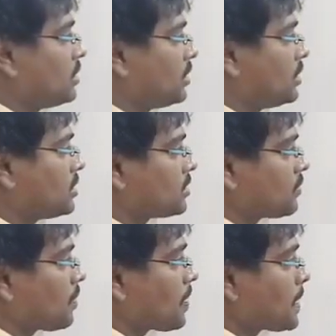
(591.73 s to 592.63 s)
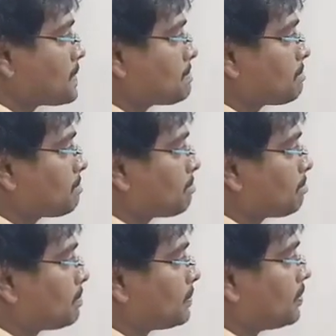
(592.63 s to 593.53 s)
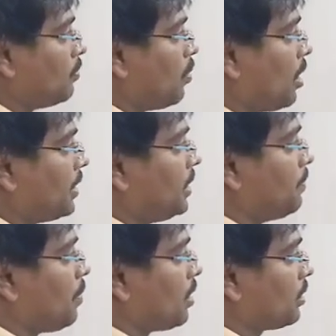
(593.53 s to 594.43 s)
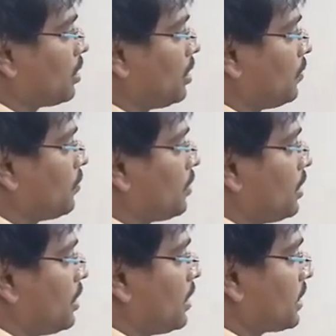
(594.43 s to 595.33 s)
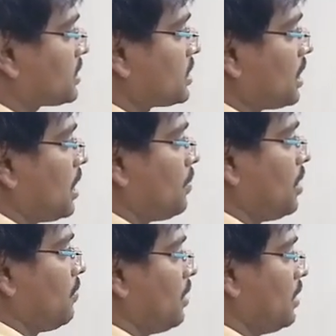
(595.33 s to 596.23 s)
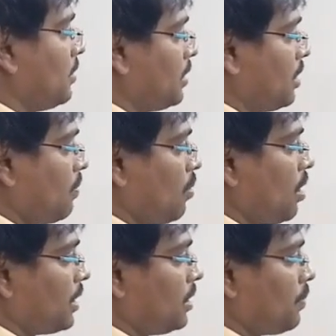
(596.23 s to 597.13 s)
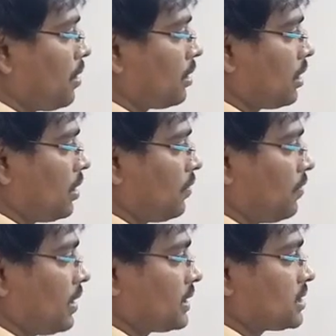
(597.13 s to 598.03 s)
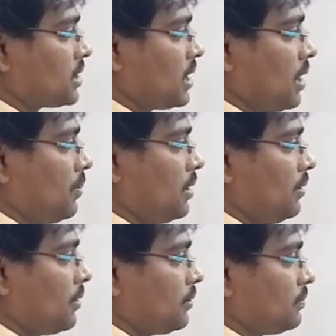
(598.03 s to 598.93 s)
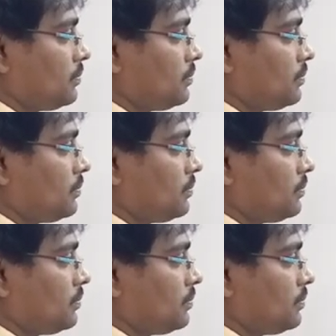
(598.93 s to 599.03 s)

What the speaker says: That is body part of x comma y, body part of x comma